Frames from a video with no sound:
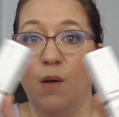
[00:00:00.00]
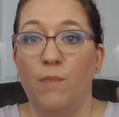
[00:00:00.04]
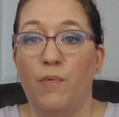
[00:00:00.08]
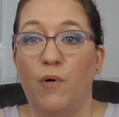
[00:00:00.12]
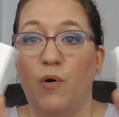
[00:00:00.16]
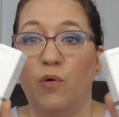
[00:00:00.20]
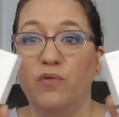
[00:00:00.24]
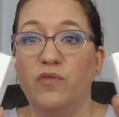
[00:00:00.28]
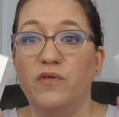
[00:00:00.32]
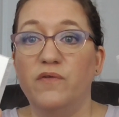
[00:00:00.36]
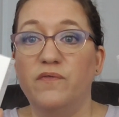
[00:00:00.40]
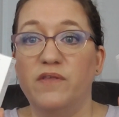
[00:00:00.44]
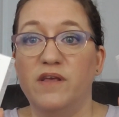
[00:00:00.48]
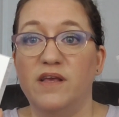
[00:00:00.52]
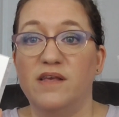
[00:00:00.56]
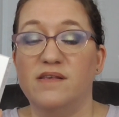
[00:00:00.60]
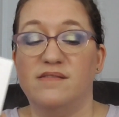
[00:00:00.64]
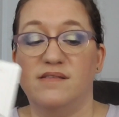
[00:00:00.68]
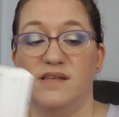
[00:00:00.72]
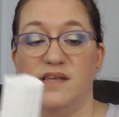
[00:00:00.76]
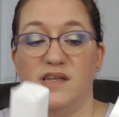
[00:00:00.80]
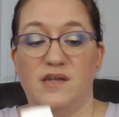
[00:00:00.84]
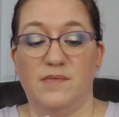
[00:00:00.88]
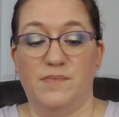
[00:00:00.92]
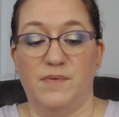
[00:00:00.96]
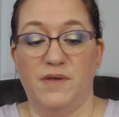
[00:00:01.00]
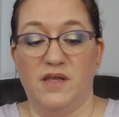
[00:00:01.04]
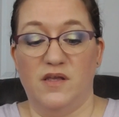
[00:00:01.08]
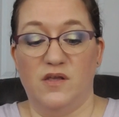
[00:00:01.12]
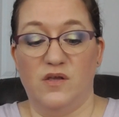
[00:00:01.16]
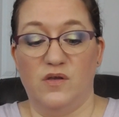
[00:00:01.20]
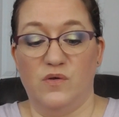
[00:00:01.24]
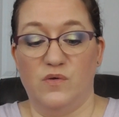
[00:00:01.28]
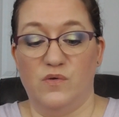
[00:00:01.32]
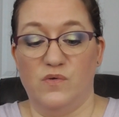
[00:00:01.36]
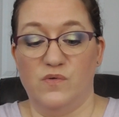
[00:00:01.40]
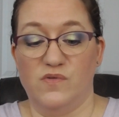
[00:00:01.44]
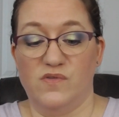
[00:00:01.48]
Both of these need to be
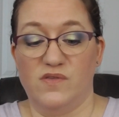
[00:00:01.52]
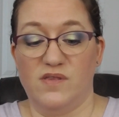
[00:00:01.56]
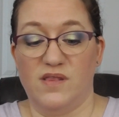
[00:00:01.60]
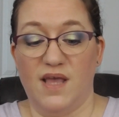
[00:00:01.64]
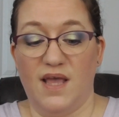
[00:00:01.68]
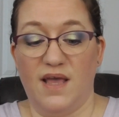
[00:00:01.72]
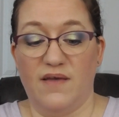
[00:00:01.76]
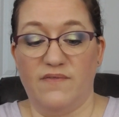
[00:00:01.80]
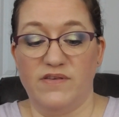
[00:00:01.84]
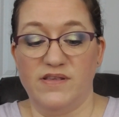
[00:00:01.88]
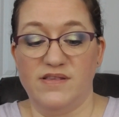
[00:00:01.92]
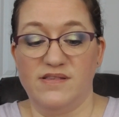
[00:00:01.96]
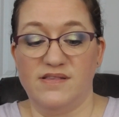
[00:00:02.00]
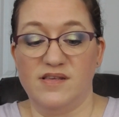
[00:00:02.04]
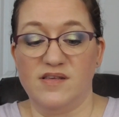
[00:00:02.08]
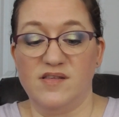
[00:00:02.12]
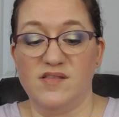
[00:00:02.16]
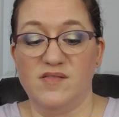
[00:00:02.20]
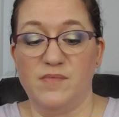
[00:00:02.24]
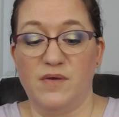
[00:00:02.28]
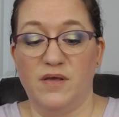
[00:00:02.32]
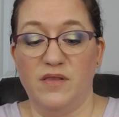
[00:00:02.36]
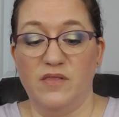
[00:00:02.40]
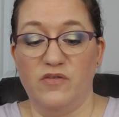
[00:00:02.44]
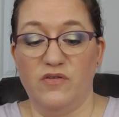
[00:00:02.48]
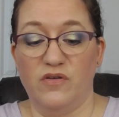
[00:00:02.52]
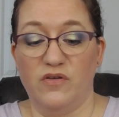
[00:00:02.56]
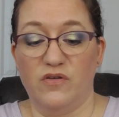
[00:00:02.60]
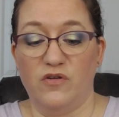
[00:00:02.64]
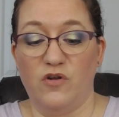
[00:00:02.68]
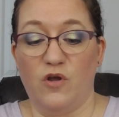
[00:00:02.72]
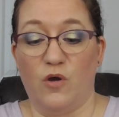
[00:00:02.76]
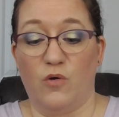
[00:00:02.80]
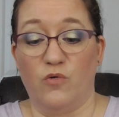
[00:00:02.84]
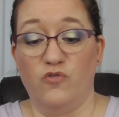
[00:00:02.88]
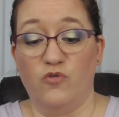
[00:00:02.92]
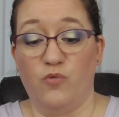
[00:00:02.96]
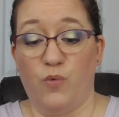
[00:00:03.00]
used. They have a
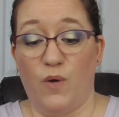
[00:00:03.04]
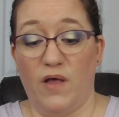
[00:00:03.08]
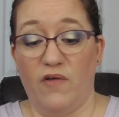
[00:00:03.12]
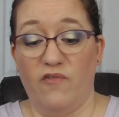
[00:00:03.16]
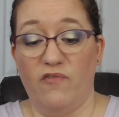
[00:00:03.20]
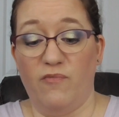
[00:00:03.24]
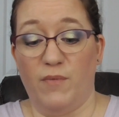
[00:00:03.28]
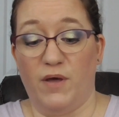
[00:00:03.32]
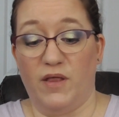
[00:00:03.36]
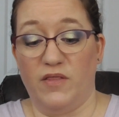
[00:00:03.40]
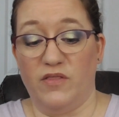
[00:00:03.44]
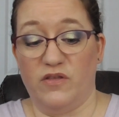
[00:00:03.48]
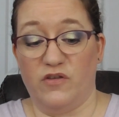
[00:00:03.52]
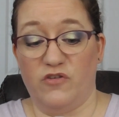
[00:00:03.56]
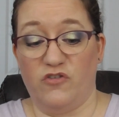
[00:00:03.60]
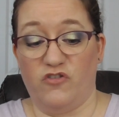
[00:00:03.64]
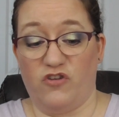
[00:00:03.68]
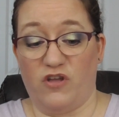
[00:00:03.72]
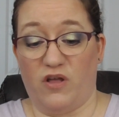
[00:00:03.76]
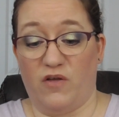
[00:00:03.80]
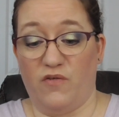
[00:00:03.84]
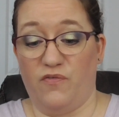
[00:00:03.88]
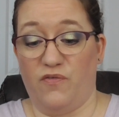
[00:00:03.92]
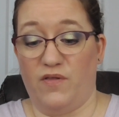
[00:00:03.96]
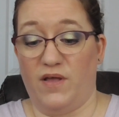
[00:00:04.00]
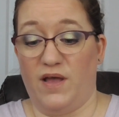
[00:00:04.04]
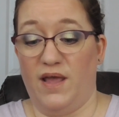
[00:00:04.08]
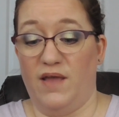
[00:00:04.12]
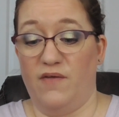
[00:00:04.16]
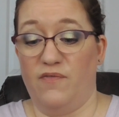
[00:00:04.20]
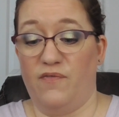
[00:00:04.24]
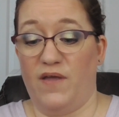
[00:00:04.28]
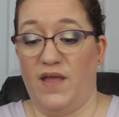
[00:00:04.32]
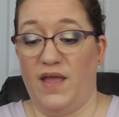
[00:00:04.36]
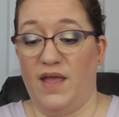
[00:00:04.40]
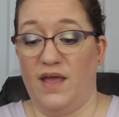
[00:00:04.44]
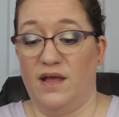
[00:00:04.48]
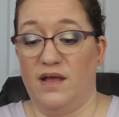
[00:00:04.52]
12-month shelf
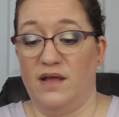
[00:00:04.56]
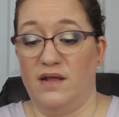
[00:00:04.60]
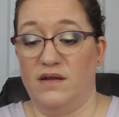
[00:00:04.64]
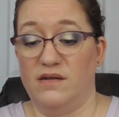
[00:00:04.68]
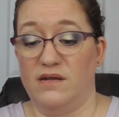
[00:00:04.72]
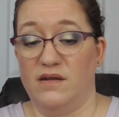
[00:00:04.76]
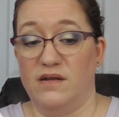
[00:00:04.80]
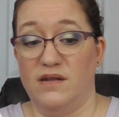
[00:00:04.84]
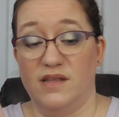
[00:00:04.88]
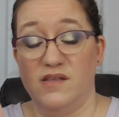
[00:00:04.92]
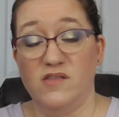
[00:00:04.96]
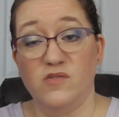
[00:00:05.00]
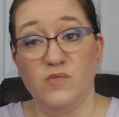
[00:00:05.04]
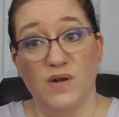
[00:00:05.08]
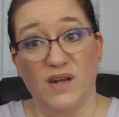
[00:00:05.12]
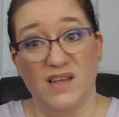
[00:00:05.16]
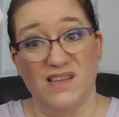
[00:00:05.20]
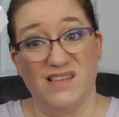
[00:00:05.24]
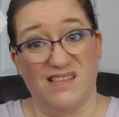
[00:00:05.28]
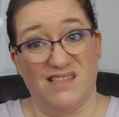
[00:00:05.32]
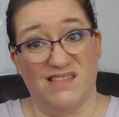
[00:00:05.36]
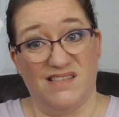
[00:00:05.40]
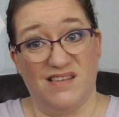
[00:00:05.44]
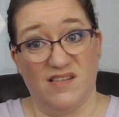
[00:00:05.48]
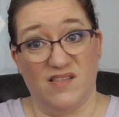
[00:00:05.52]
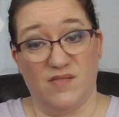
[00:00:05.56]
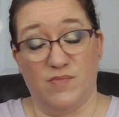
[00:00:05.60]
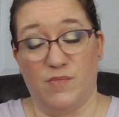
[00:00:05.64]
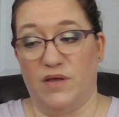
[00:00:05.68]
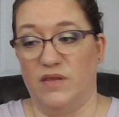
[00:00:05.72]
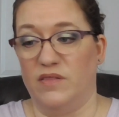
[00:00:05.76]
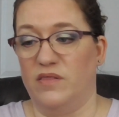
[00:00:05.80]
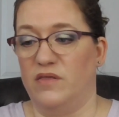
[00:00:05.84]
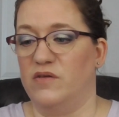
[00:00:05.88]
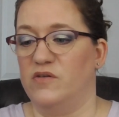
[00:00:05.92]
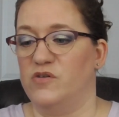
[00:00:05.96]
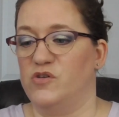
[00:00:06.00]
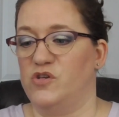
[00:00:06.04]
life, and this one has a
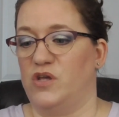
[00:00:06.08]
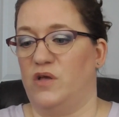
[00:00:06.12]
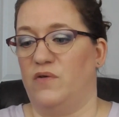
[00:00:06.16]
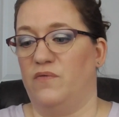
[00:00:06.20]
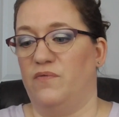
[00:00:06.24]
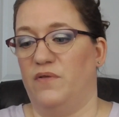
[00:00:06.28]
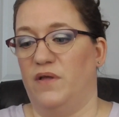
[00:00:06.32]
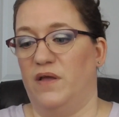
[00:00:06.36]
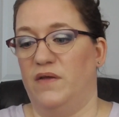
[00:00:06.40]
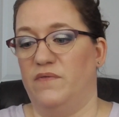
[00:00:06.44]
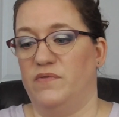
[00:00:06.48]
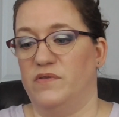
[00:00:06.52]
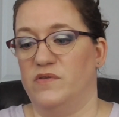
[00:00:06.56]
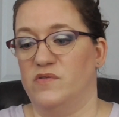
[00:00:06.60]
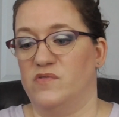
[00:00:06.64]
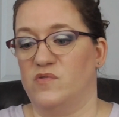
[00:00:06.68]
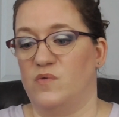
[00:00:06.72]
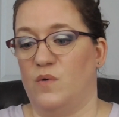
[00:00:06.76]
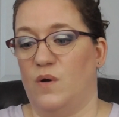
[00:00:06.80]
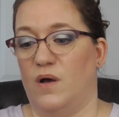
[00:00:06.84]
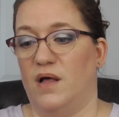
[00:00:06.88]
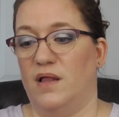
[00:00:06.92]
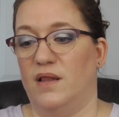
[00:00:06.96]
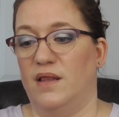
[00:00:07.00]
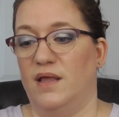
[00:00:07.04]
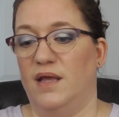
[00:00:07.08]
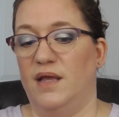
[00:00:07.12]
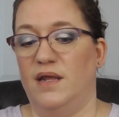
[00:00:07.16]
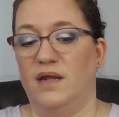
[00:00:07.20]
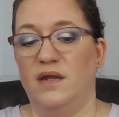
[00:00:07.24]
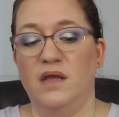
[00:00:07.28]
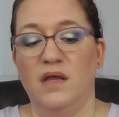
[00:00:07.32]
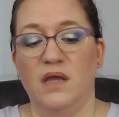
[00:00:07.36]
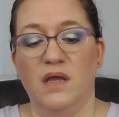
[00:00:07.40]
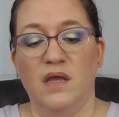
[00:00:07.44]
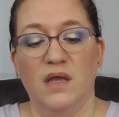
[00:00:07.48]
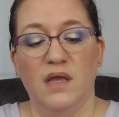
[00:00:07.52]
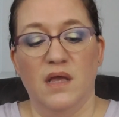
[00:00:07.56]
6-month shelf life, the
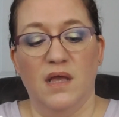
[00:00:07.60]
squalane.